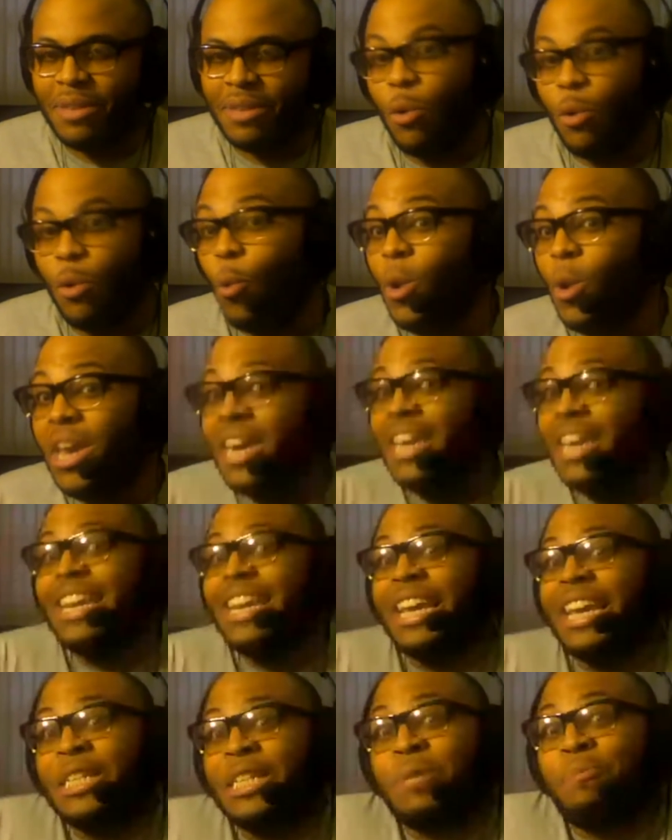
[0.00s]
We didn't
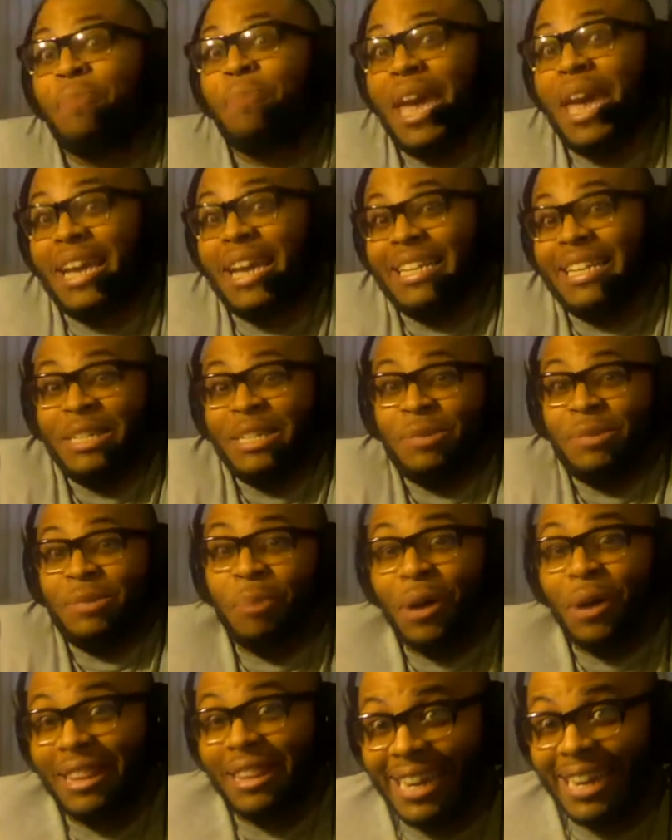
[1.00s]
expect this
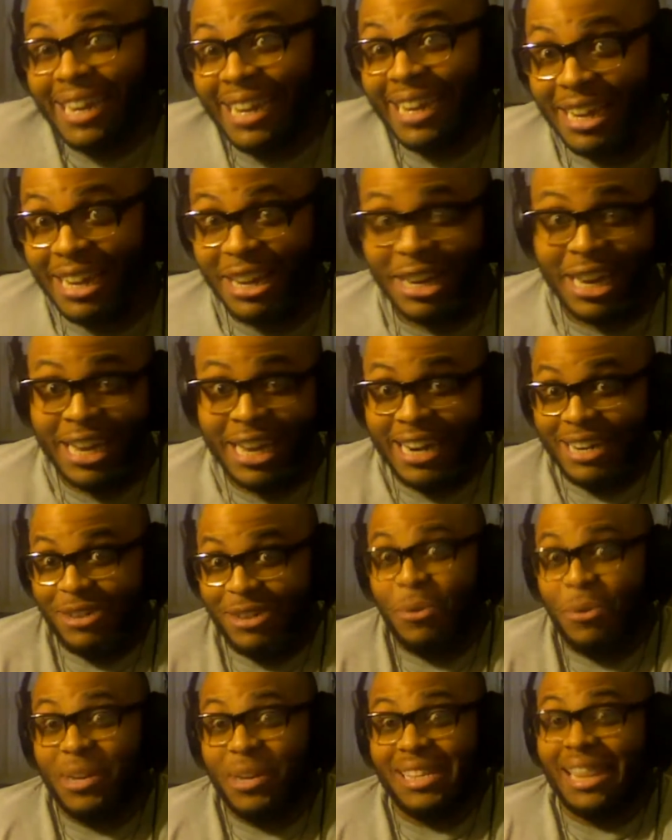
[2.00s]
brother to get a
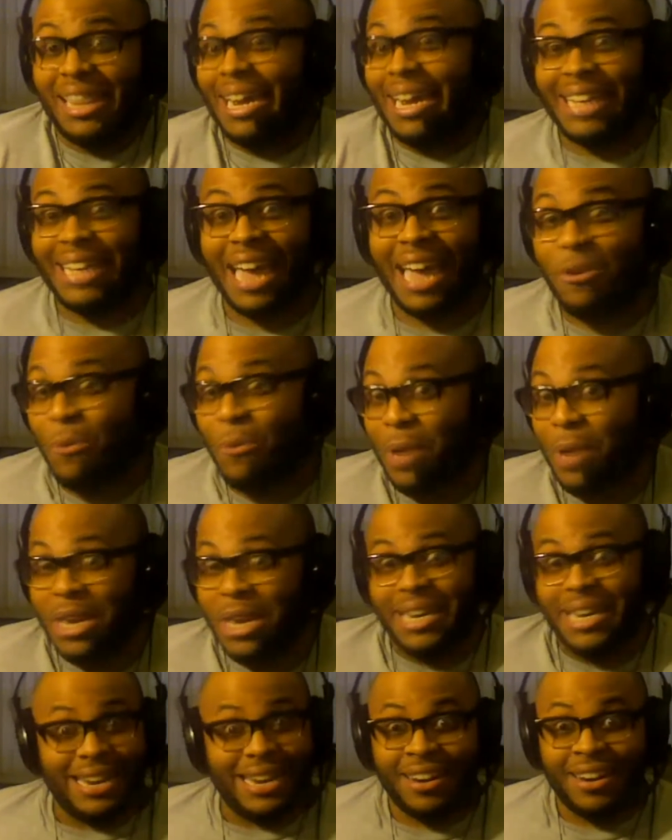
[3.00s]
twist like that. We
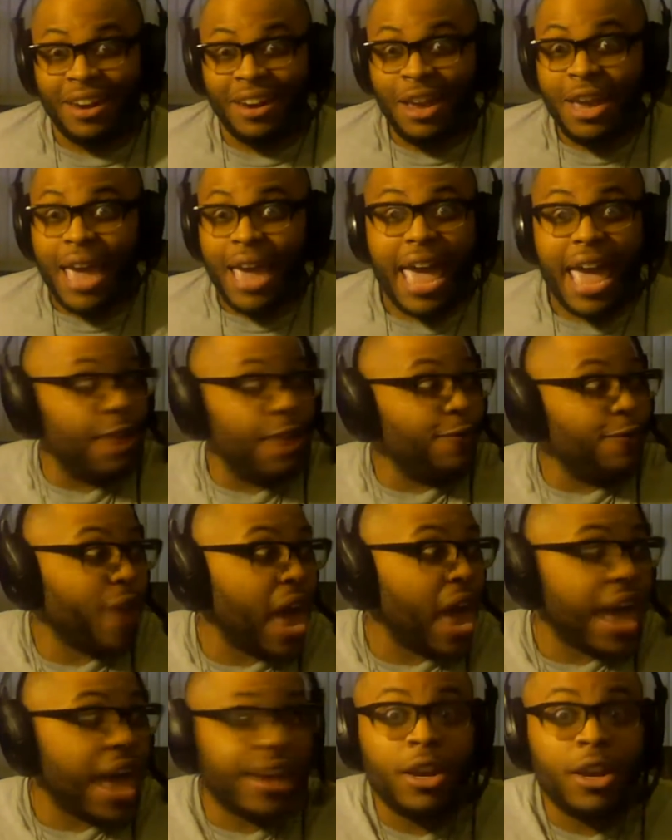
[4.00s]
didn't. In
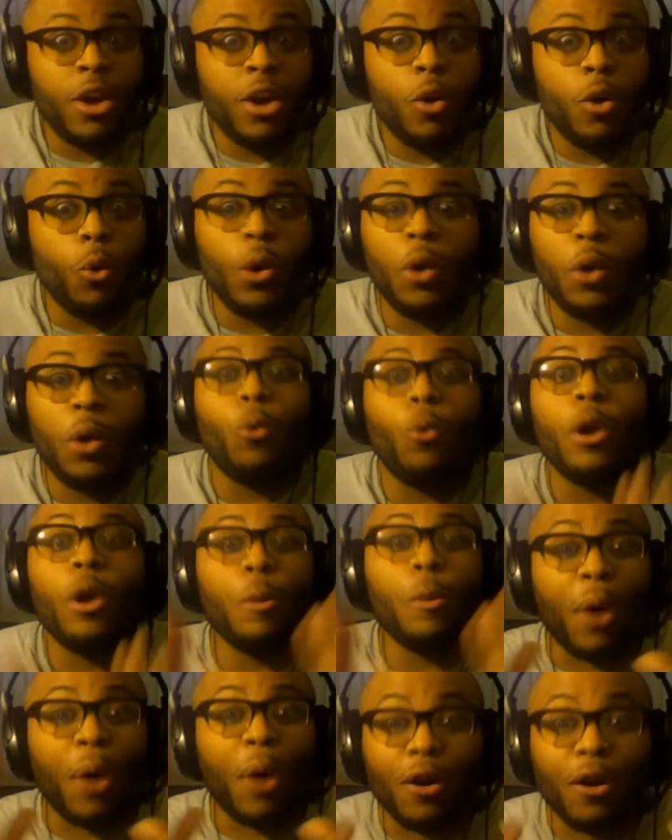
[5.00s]
fact,
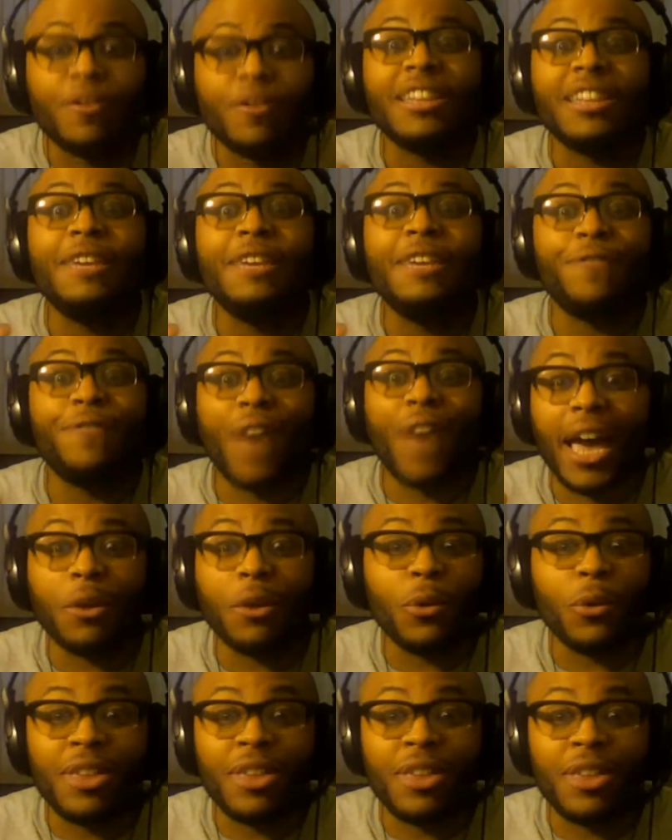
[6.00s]
we're perfectly
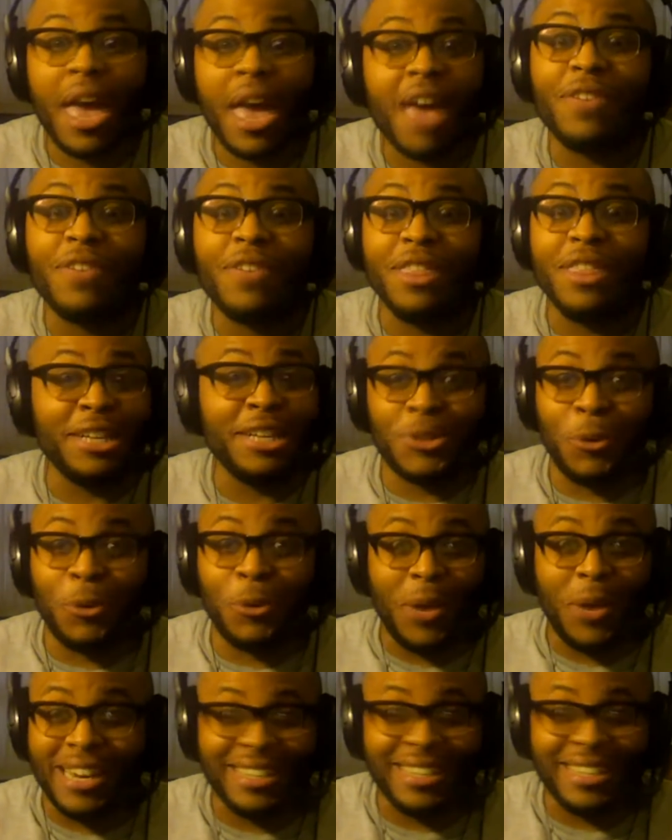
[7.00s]
fine with him having this
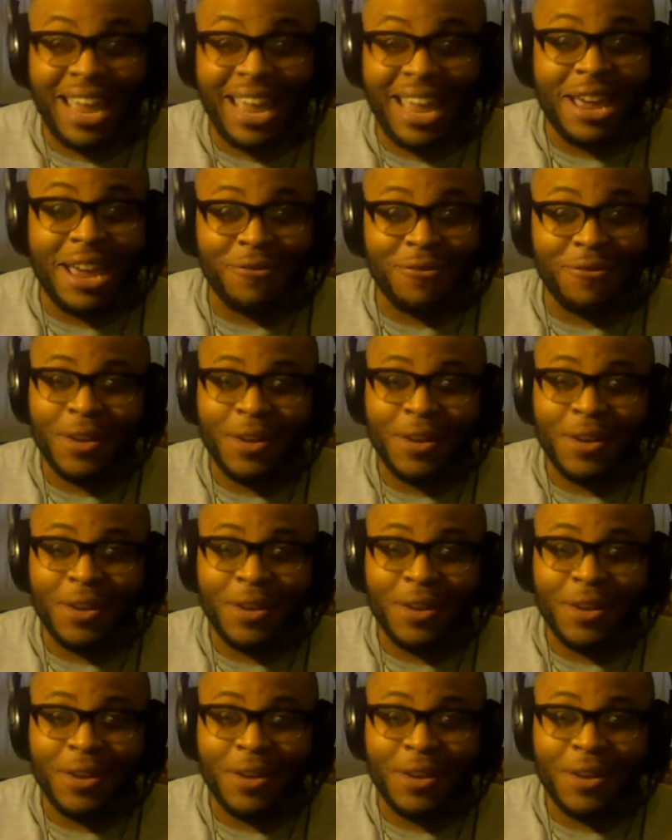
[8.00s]
week safe.